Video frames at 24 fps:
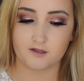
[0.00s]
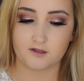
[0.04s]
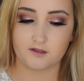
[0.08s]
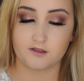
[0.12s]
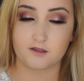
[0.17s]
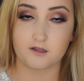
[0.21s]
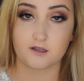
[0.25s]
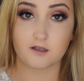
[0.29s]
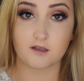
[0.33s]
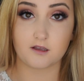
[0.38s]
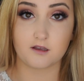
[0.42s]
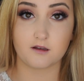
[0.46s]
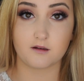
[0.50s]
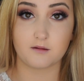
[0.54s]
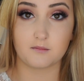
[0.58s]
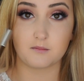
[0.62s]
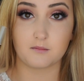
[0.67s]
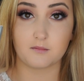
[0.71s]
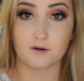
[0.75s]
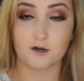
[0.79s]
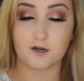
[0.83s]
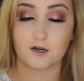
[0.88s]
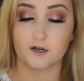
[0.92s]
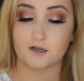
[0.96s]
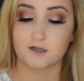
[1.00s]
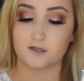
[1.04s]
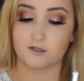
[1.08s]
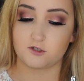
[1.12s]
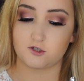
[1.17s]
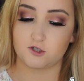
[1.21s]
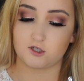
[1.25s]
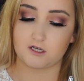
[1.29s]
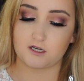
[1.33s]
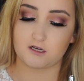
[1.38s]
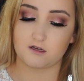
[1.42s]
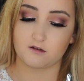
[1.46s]
the Marc
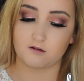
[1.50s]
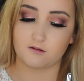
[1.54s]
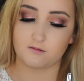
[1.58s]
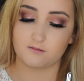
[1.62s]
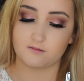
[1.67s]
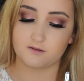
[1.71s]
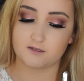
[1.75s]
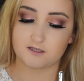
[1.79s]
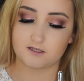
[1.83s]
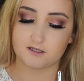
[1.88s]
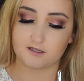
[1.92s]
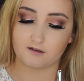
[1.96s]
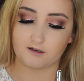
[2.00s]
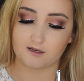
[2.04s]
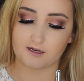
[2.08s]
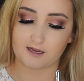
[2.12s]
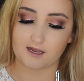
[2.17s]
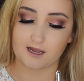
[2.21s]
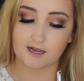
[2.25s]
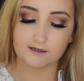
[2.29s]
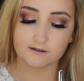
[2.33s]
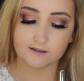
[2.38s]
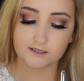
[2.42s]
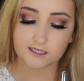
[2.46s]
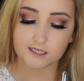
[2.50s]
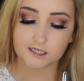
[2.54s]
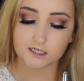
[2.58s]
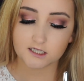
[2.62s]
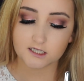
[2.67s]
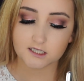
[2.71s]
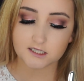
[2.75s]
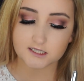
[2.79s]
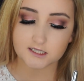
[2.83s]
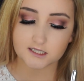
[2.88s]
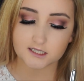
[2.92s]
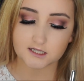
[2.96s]
Jacobs like
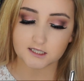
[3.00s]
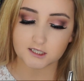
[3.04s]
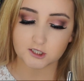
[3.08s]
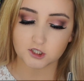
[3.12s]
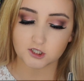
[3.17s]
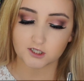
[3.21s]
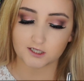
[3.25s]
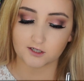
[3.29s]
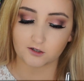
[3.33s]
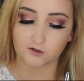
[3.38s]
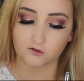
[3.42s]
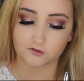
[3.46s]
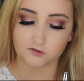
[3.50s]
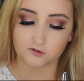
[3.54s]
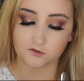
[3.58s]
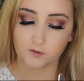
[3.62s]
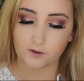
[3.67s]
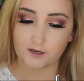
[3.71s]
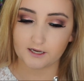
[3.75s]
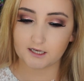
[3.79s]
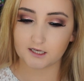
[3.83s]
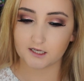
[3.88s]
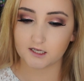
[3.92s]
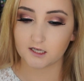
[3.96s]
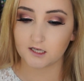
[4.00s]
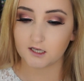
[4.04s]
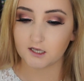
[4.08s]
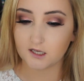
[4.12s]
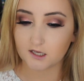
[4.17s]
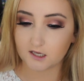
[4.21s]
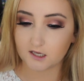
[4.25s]
highlighters in the shade Earthquake,